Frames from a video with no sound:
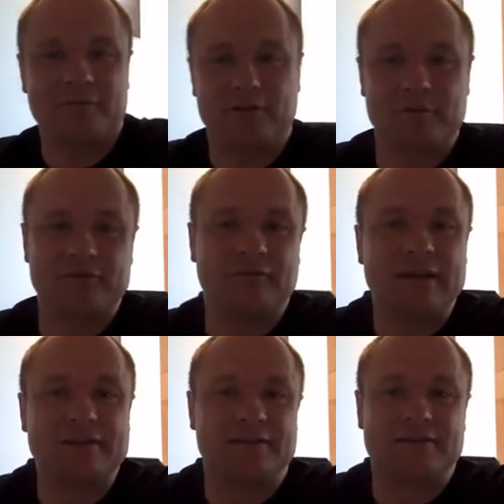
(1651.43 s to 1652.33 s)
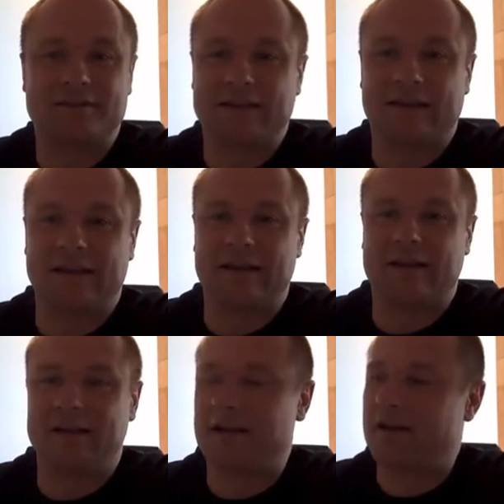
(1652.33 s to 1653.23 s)
with the observations
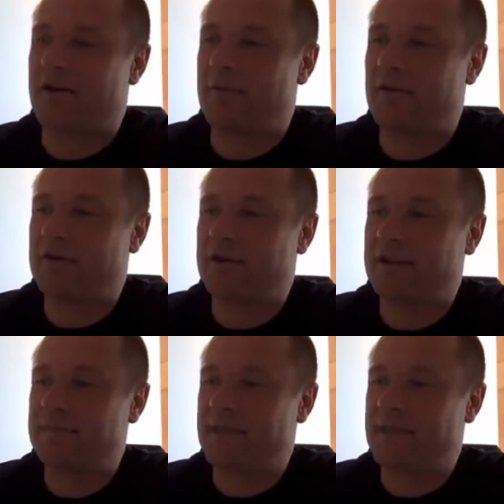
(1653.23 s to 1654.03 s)
and our modelling.